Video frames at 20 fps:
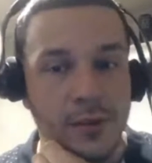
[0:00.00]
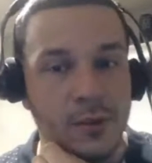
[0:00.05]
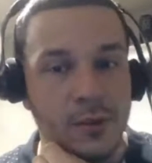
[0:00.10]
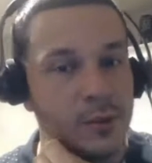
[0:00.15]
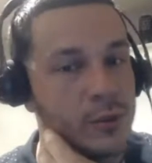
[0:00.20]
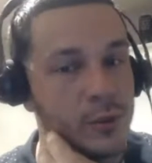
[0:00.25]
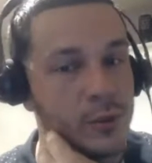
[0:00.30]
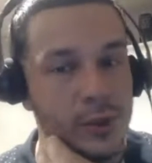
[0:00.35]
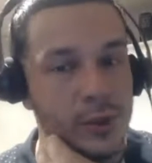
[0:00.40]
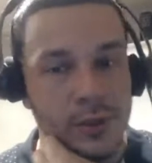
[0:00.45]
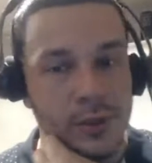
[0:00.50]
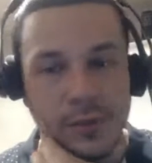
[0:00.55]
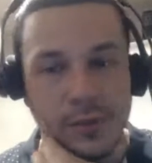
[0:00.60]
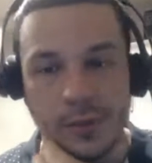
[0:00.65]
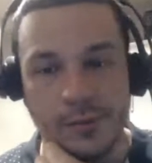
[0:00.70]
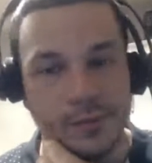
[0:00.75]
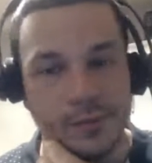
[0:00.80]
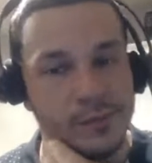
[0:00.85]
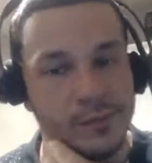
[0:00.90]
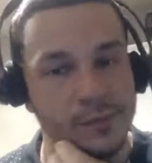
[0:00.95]
which was
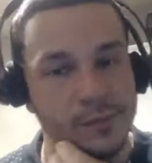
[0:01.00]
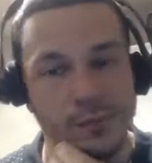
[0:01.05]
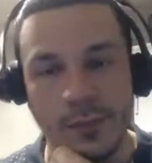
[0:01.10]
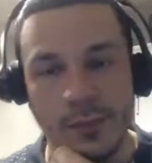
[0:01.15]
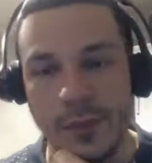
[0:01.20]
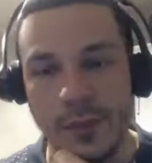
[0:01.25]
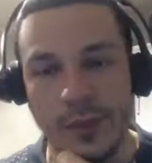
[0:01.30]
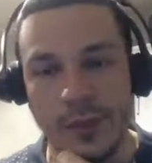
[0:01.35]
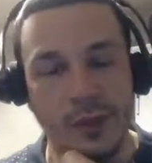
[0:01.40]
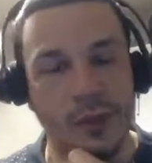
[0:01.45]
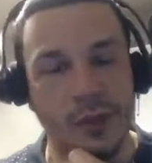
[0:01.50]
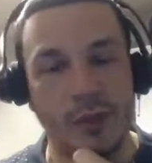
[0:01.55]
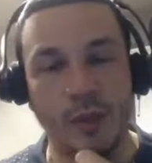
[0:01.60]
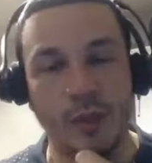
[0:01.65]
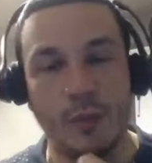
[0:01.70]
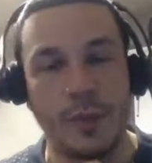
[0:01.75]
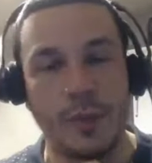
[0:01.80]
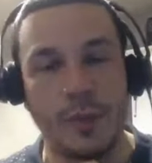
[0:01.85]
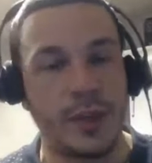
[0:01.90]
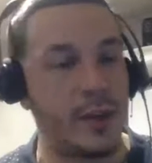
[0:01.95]
yeah.
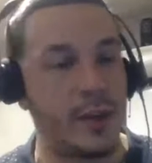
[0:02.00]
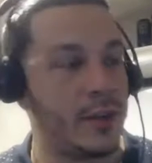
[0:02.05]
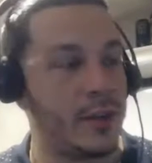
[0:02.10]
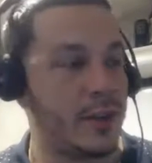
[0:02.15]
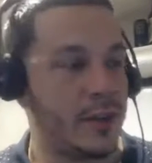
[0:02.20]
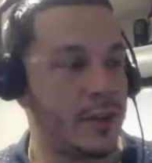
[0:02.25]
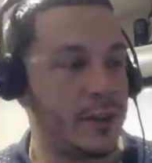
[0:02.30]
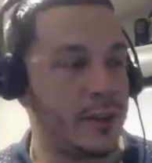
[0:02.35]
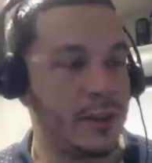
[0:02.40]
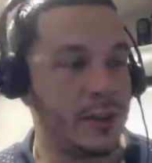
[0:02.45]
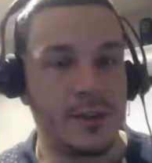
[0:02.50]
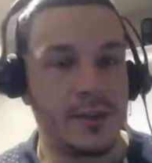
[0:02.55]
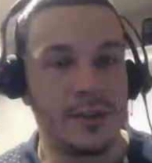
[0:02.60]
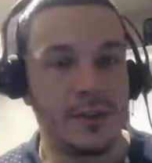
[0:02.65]
stupid good. But the